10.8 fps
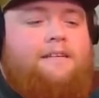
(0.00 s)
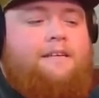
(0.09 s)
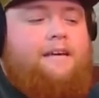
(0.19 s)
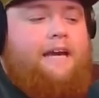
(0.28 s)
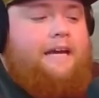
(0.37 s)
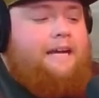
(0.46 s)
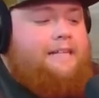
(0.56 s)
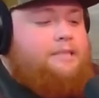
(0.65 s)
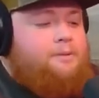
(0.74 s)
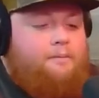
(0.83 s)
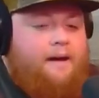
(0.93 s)
And I
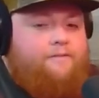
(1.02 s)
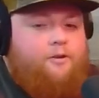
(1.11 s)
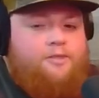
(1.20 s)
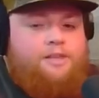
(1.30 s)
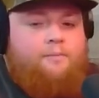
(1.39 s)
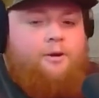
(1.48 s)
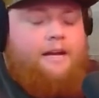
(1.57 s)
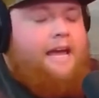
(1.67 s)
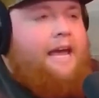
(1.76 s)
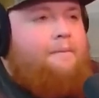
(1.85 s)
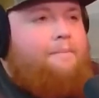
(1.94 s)
spent my first summer at
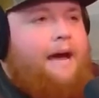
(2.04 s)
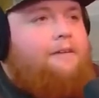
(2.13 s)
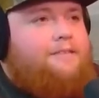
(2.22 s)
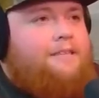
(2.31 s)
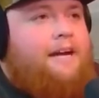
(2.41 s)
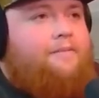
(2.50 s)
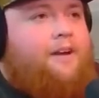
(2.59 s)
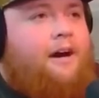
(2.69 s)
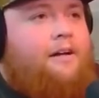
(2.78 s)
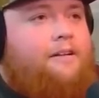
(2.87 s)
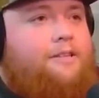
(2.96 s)
camp outside of
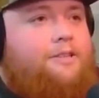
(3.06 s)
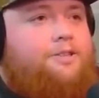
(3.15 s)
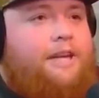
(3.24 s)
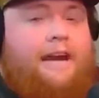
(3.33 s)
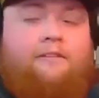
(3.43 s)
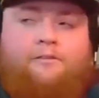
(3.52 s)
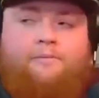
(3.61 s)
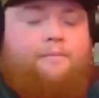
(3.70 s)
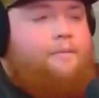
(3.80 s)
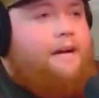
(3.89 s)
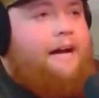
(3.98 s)
college, and I
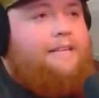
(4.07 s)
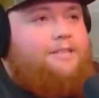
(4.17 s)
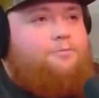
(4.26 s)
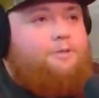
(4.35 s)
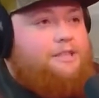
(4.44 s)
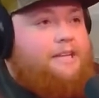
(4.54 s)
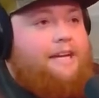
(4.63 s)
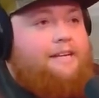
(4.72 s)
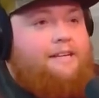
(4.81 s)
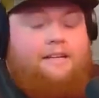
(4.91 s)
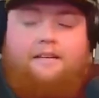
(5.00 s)
remember I just was
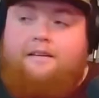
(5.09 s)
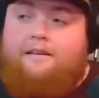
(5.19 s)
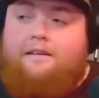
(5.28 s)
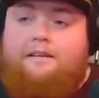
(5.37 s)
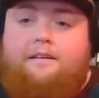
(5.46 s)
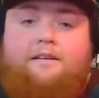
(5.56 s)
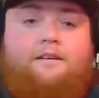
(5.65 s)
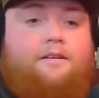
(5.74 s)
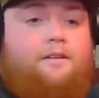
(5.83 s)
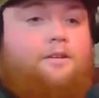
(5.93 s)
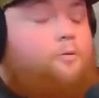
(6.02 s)
like,
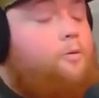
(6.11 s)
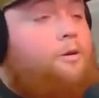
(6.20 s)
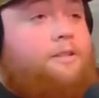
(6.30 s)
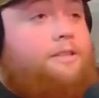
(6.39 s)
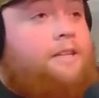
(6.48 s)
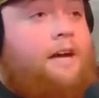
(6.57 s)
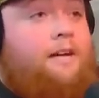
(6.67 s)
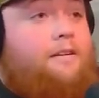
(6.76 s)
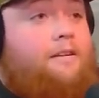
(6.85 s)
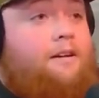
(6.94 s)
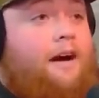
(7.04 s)
the world does not
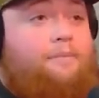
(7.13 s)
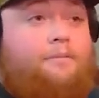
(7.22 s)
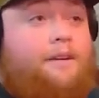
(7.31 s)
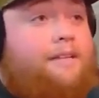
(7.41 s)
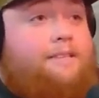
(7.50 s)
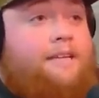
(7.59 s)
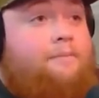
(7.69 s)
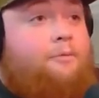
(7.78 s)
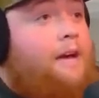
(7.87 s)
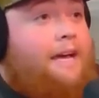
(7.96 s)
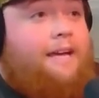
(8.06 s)
operate the same
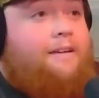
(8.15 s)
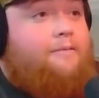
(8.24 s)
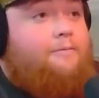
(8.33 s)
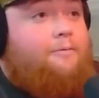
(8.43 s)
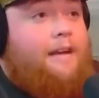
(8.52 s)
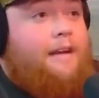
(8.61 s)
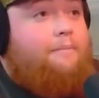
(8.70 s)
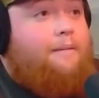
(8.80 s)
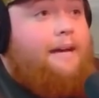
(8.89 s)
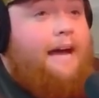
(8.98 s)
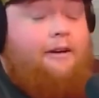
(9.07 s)
way when
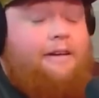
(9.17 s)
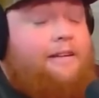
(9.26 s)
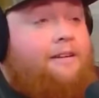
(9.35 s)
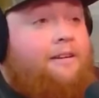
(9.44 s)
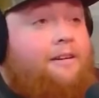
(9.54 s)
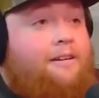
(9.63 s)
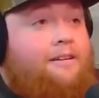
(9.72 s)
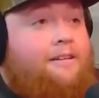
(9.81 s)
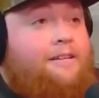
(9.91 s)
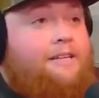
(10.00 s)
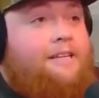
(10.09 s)
I'm out here.
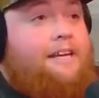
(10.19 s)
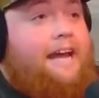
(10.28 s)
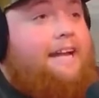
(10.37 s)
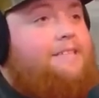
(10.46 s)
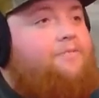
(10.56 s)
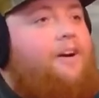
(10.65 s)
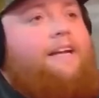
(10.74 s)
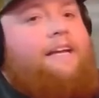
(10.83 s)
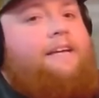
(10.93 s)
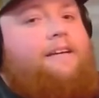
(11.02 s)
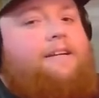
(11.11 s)
And it's
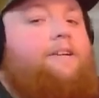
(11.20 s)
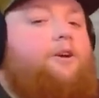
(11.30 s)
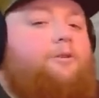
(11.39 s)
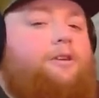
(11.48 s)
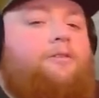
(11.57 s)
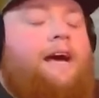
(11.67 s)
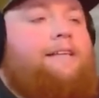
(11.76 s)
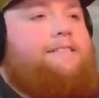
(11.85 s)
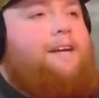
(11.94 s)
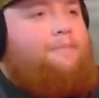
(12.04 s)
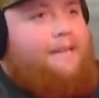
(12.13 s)
funny, you
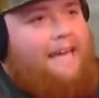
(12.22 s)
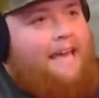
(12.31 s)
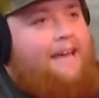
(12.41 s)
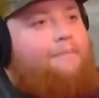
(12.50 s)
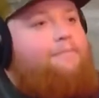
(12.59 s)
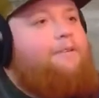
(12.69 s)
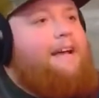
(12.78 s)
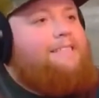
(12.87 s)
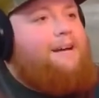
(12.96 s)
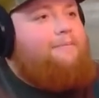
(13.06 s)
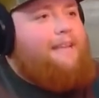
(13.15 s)
guys come to camp. You
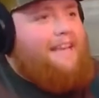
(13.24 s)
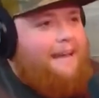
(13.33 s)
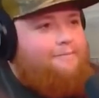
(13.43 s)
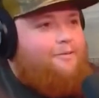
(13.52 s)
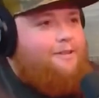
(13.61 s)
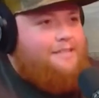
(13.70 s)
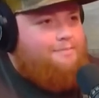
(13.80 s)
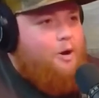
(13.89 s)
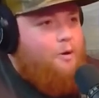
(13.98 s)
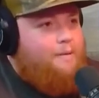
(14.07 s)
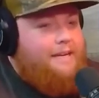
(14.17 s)
guys come to camp for this
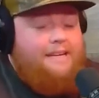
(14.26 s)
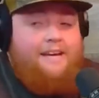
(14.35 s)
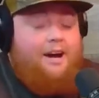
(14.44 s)
moment.